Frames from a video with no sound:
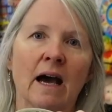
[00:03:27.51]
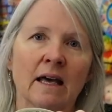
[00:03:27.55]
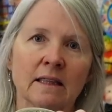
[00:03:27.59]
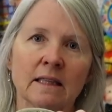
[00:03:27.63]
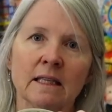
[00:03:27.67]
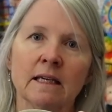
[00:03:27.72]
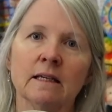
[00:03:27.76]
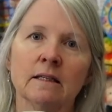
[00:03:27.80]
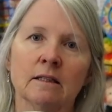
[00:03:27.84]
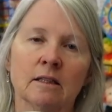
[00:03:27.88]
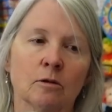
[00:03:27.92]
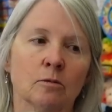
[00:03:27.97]

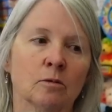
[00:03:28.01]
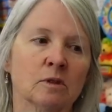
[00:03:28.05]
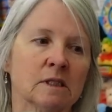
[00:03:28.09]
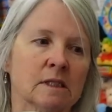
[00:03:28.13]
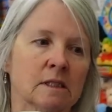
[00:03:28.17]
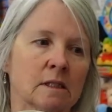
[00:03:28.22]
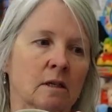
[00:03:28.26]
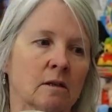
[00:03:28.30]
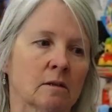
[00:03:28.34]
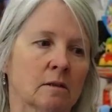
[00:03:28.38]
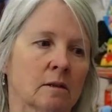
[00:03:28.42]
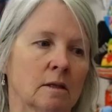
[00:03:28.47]
think there was
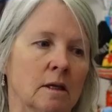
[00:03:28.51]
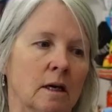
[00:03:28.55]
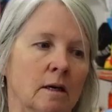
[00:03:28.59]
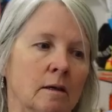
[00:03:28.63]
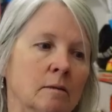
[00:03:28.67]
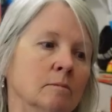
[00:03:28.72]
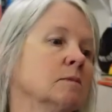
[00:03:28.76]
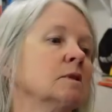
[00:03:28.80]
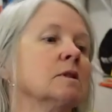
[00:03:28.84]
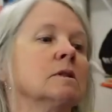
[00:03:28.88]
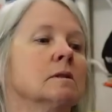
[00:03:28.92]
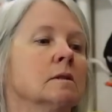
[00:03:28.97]
um,
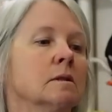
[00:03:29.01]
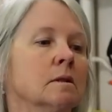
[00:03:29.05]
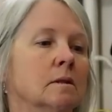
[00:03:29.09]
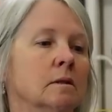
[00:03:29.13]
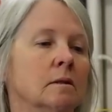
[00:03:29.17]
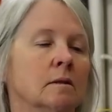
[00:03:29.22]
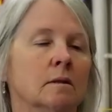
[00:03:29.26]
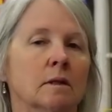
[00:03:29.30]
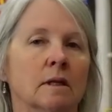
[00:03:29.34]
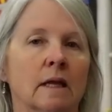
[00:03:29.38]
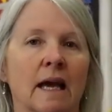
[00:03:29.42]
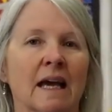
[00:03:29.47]

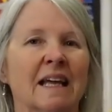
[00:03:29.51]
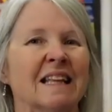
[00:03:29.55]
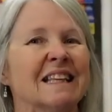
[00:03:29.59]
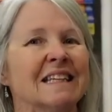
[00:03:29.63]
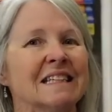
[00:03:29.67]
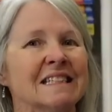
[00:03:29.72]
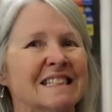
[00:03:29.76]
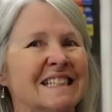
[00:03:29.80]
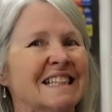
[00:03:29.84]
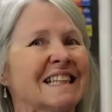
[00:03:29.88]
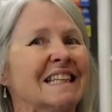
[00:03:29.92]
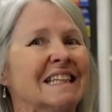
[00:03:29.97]
at
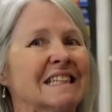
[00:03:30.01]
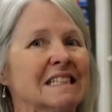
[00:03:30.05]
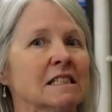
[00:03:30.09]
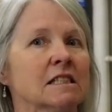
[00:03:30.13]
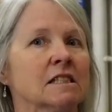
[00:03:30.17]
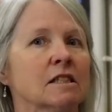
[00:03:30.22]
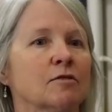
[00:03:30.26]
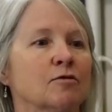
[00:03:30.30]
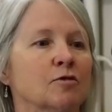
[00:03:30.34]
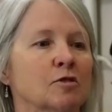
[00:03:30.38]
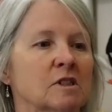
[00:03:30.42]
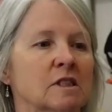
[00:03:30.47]
least
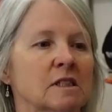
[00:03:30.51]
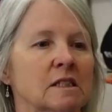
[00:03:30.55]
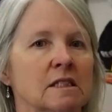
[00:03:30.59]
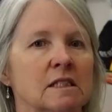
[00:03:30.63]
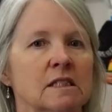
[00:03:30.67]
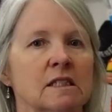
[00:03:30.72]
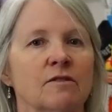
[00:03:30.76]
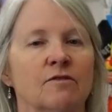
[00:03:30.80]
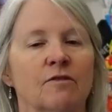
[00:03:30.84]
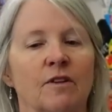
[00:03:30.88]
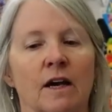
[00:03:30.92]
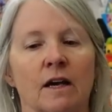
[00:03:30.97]
listed for
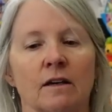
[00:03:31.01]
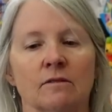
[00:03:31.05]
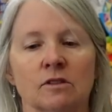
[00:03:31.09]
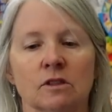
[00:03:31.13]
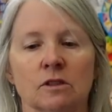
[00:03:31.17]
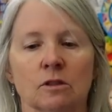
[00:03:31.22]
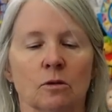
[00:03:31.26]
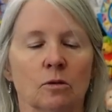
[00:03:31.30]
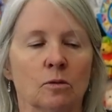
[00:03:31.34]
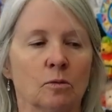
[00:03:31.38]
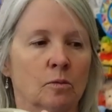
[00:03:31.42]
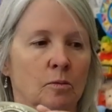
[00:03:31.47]
65.
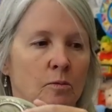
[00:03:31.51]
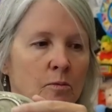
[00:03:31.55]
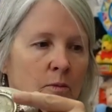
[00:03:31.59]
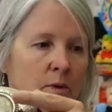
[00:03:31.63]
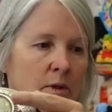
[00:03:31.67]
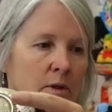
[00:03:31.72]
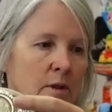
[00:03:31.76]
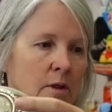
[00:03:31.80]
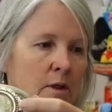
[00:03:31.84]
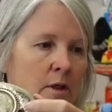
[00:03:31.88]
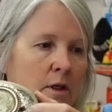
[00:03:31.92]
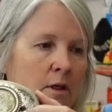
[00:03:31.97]
So,
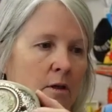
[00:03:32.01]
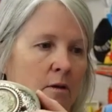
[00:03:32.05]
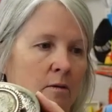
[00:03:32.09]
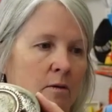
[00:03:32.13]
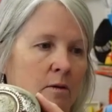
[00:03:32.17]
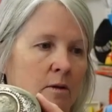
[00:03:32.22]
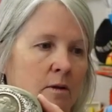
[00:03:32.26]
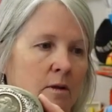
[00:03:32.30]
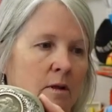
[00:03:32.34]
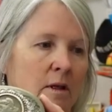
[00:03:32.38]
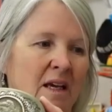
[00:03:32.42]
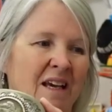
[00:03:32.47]
you know,
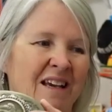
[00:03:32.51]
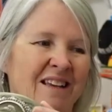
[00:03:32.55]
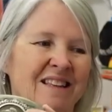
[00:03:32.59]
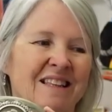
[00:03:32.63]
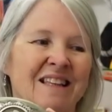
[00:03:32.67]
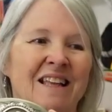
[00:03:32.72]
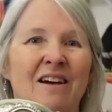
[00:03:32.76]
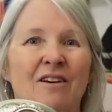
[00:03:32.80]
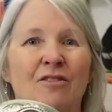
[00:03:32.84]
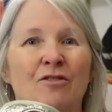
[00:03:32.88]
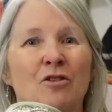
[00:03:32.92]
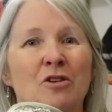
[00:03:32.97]

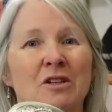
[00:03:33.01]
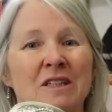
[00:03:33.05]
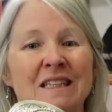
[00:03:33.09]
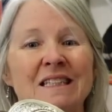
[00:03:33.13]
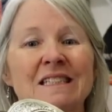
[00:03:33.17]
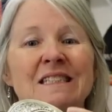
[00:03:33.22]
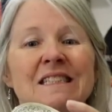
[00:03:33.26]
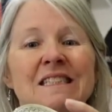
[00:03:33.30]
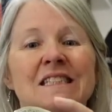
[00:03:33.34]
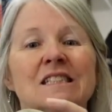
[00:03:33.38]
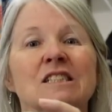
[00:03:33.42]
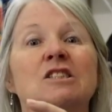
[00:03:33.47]

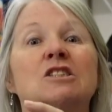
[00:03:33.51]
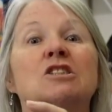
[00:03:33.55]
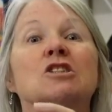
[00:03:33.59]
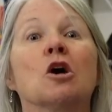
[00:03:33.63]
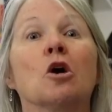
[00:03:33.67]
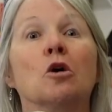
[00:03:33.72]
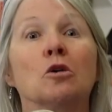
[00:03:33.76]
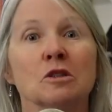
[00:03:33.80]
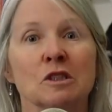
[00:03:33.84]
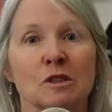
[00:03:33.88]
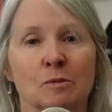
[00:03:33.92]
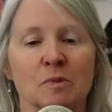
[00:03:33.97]
this is
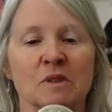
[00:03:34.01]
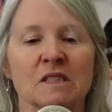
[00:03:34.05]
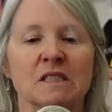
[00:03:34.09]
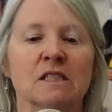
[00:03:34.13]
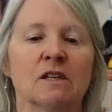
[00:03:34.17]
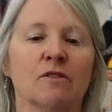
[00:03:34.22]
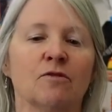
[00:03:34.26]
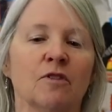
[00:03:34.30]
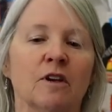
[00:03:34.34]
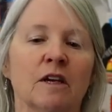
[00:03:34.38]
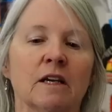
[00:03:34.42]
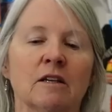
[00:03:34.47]
so
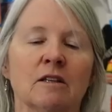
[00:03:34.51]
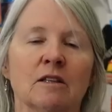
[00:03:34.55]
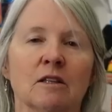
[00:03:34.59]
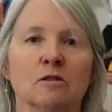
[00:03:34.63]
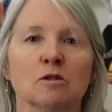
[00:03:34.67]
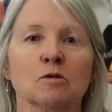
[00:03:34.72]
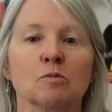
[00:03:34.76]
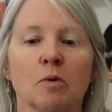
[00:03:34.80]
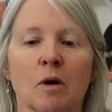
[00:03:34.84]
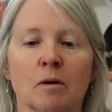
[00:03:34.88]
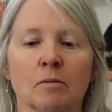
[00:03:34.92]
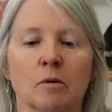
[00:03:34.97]
specific. There's
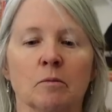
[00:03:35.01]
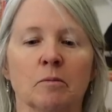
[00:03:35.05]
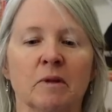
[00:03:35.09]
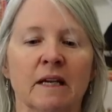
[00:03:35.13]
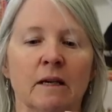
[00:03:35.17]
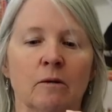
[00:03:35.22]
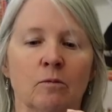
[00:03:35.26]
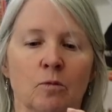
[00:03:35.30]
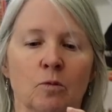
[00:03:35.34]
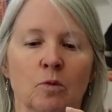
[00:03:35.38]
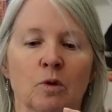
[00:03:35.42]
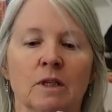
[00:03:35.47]
probably
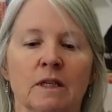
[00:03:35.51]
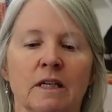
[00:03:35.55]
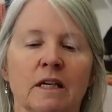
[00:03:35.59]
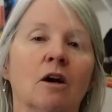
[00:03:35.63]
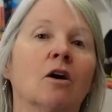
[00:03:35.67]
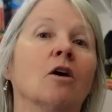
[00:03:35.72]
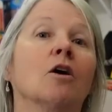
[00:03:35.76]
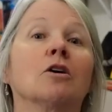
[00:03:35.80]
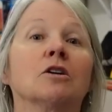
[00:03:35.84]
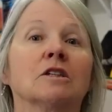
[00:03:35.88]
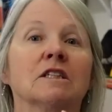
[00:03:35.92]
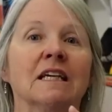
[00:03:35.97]
really
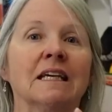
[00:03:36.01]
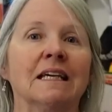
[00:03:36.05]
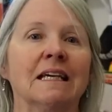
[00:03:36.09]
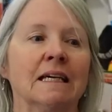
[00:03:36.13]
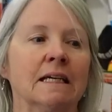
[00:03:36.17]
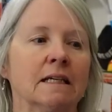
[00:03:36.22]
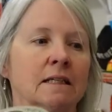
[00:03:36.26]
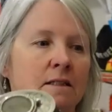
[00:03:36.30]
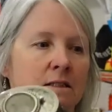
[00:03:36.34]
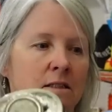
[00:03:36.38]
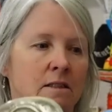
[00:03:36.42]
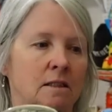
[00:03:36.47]
hard to
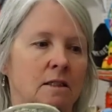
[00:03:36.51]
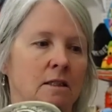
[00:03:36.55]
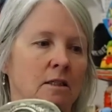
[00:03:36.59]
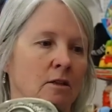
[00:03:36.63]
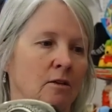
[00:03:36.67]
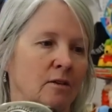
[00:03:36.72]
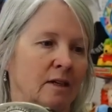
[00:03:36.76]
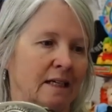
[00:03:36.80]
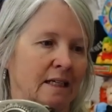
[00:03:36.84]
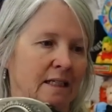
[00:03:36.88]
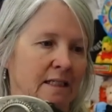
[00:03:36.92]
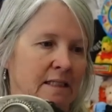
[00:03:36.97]
get, you know,
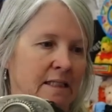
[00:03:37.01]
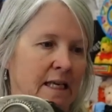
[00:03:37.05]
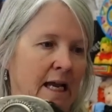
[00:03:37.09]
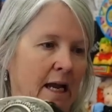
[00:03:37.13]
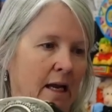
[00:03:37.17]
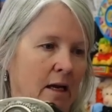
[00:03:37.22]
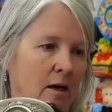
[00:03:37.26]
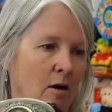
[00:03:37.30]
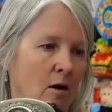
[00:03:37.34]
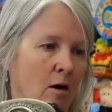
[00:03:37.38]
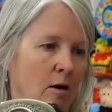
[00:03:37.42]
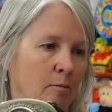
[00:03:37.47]
an exact
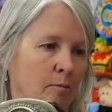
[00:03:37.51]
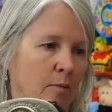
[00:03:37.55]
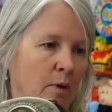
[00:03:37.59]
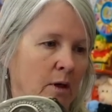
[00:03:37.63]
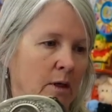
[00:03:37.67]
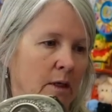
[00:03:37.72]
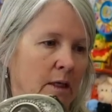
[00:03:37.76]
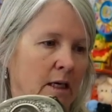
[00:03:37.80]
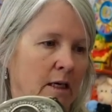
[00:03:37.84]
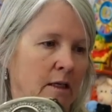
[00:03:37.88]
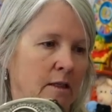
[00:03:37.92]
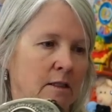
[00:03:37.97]
comp on
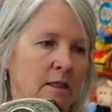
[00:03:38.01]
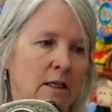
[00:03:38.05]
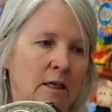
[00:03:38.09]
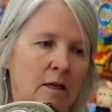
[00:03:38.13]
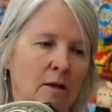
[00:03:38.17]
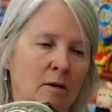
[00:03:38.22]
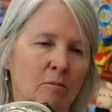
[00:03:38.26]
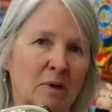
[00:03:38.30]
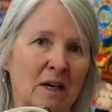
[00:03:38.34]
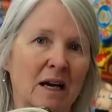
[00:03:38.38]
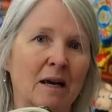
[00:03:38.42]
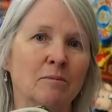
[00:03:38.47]
it.
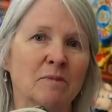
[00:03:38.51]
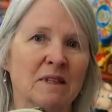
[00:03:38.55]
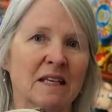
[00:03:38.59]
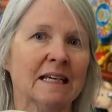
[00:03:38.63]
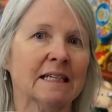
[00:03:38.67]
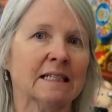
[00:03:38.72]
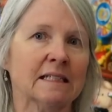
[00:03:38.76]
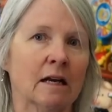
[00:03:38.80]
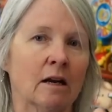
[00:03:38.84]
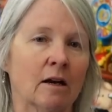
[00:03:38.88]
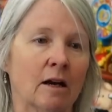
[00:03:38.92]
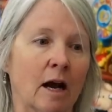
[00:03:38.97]
But I'm
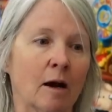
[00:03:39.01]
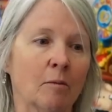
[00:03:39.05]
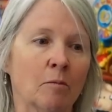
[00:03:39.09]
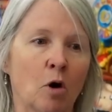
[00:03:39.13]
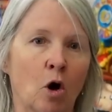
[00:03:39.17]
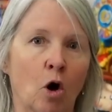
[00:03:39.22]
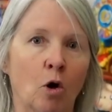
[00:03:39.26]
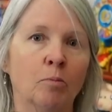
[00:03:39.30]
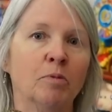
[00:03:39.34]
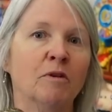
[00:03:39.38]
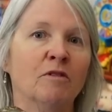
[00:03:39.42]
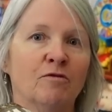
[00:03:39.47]
thinking, I'm
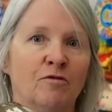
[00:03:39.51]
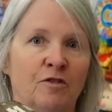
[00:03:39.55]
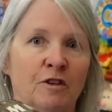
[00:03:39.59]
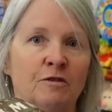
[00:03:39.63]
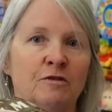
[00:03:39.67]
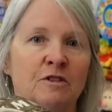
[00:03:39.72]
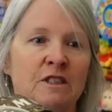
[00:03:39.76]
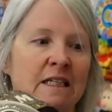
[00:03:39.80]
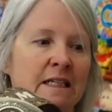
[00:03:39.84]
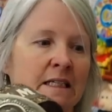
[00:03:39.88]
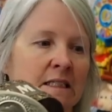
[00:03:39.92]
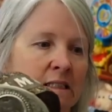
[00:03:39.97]
hoping
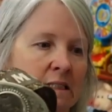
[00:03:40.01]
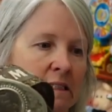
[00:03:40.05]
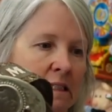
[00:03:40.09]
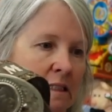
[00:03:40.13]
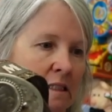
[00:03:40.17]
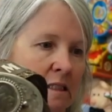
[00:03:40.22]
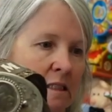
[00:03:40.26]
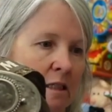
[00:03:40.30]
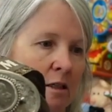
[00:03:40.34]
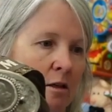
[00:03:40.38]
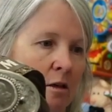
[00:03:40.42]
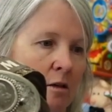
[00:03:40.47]
50 to
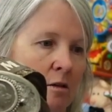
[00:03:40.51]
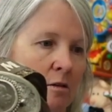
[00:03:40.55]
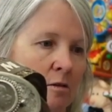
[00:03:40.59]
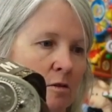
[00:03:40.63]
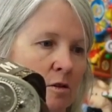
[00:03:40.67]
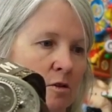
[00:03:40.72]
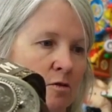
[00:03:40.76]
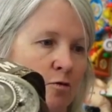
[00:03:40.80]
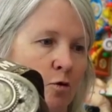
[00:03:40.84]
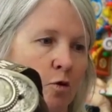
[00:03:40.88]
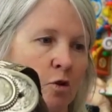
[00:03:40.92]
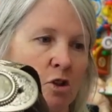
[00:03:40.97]

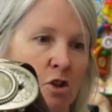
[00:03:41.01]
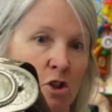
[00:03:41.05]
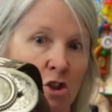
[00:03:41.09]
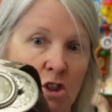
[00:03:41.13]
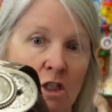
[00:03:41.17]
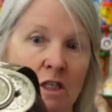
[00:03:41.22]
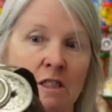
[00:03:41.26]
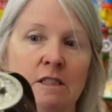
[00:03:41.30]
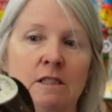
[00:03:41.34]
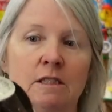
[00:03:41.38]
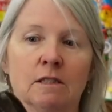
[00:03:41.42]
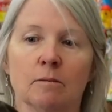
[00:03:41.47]
$60 for
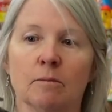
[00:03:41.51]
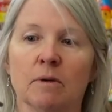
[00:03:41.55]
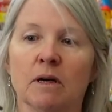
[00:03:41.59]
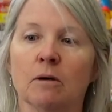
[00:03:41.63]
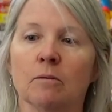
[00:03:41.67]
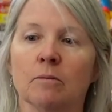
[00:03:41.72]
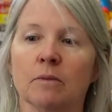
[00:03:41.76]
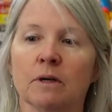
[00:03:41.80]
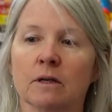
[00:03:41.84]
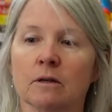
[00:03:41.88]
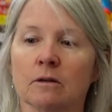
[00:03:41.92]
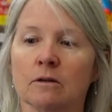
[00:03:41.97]
just the belt
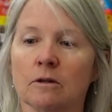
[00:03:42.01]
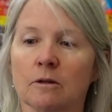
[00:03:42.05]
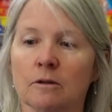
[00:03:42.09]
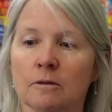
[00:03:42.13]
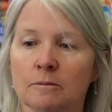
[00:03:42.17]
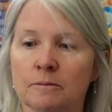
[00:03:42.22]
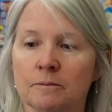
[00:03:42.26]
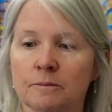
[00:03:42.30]
buckle.